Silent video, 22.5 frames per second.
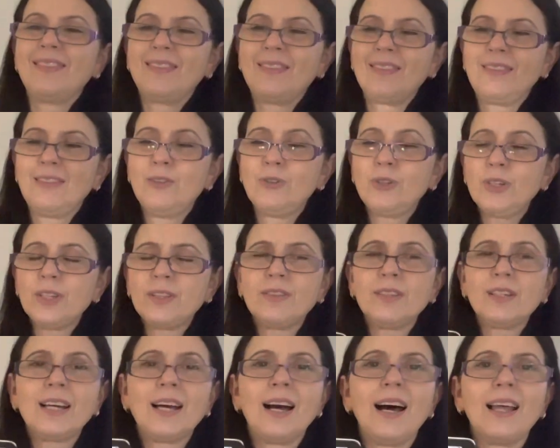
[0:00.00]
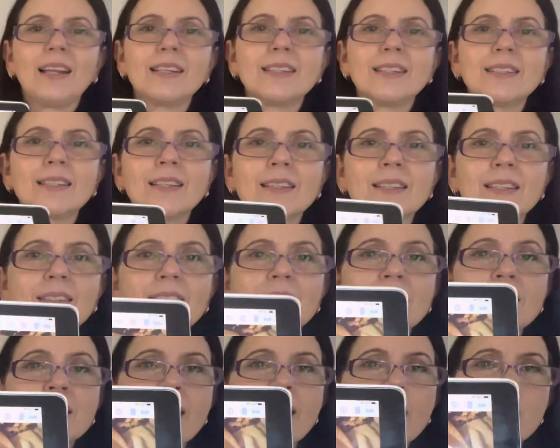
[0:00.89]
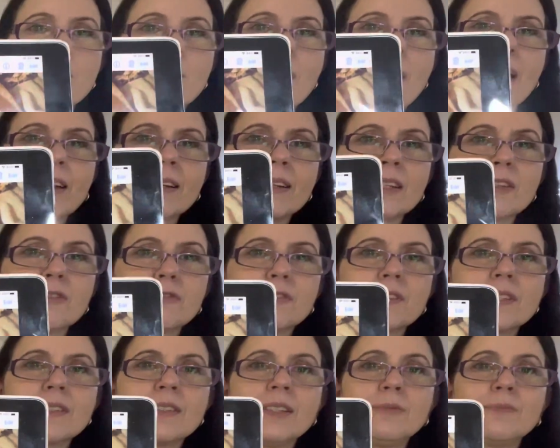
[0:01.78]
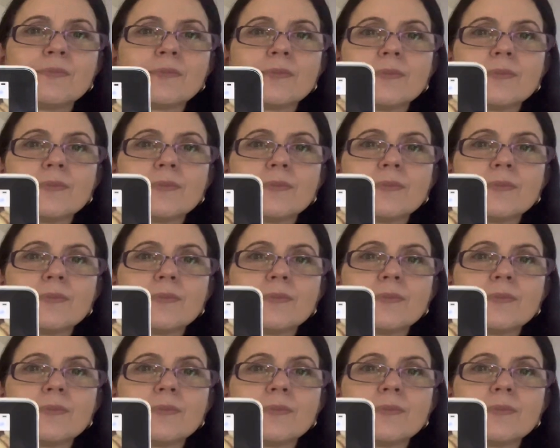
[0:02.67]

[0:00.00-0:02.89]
look at the colors in this. Isn't that magnificent?